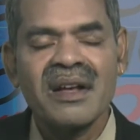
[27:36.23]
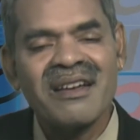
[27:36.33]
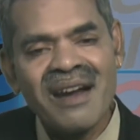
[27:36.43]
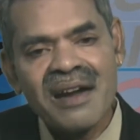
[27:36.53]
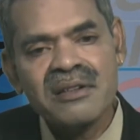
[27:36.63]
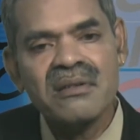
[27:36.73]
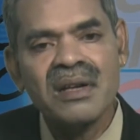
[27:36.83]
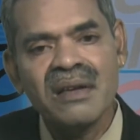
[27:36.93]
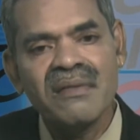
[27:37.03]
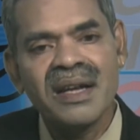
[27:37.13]

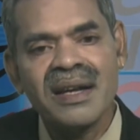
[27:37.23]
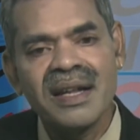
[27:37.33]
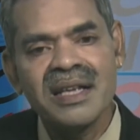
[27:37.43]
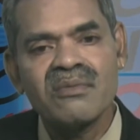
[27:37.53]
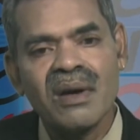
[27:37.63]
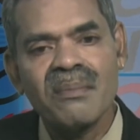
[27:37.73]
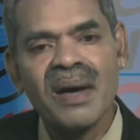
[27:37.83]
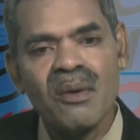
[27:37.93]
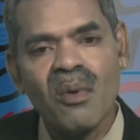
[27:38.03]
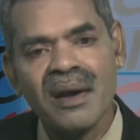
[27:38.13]
gradually we will release one
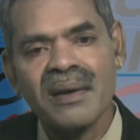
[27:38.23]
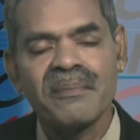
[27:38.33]
by one.